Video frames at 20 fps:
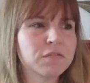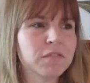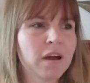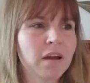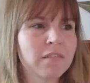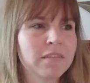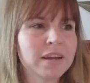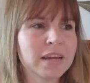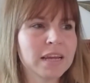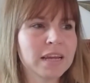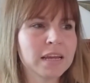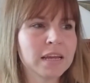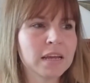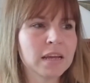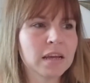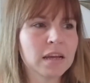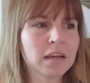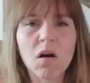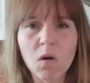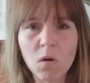
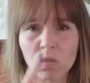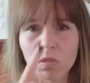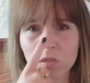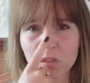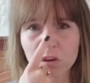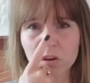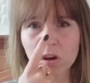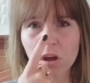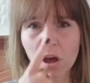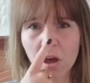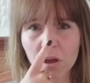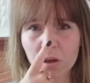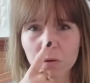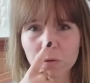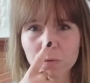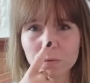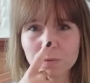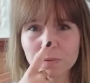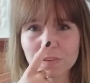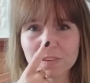very on the
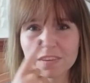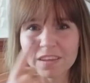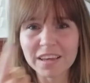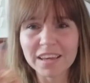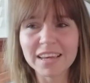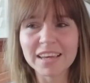nose,